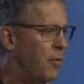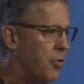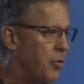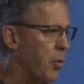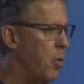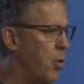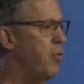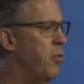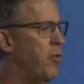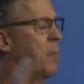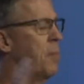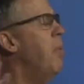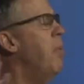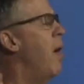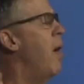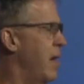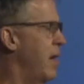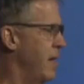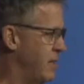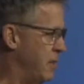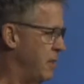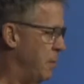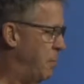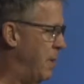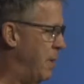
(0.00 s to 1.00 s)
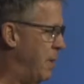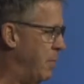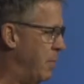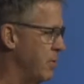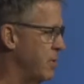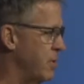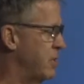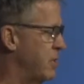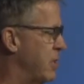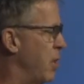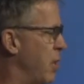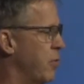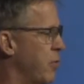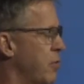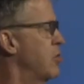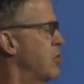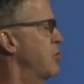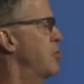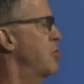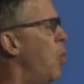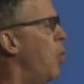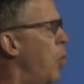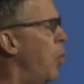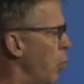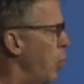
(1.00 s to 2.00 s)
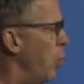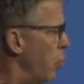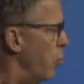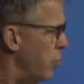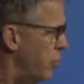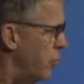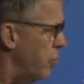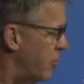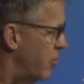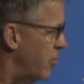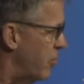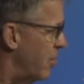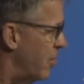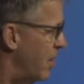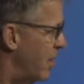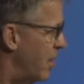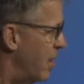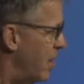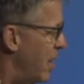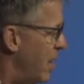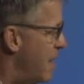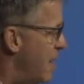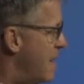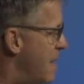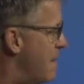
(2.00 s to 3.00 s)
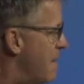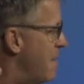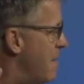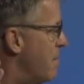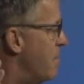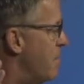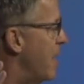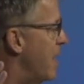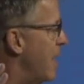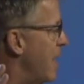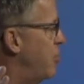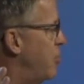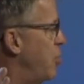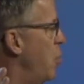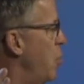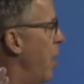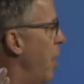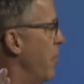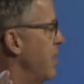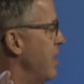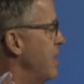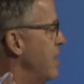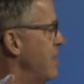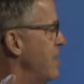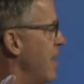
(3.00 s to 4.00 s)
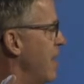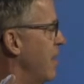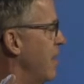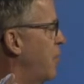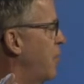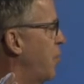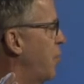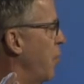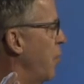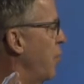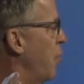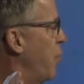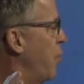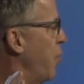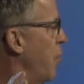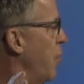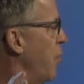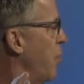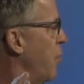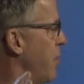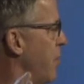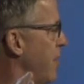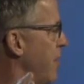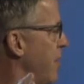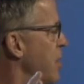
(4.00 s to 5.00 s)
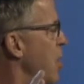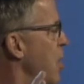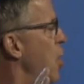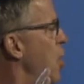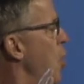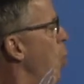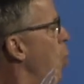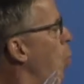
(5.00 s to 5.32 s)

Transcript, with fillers: throw their bodies at people sell their souls and do all these things for, for, for this.